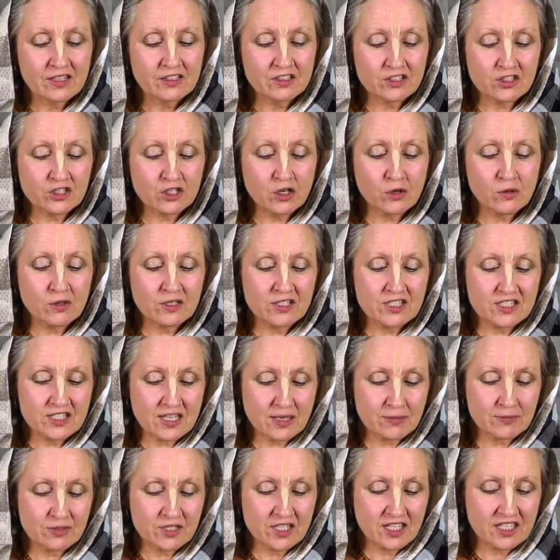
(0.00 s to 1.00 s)
The soul is
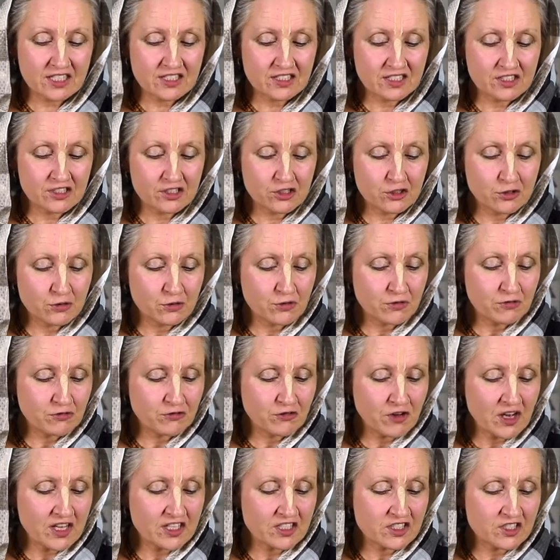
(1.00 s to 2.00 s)
subjected to the
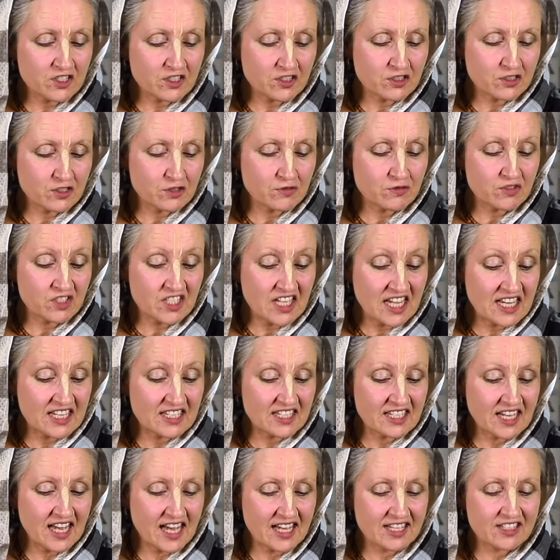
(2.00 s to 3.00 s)
functions of
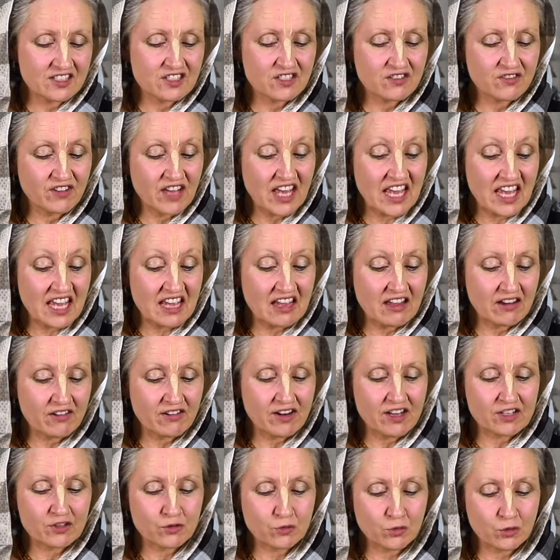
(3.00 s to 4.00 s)
10 kinds of air
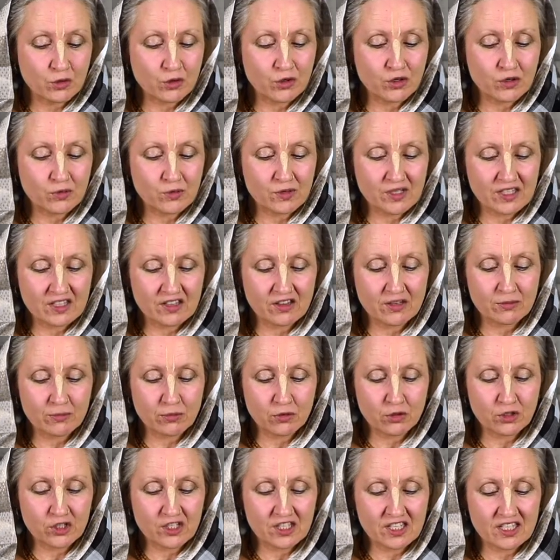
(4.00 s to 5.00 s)
at work within the
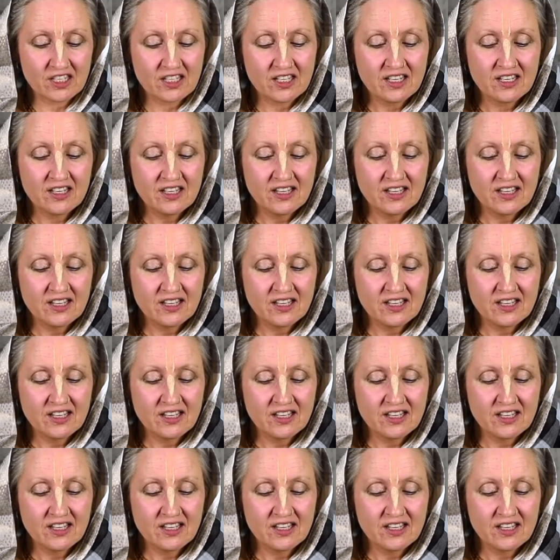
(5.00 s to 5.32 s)
body,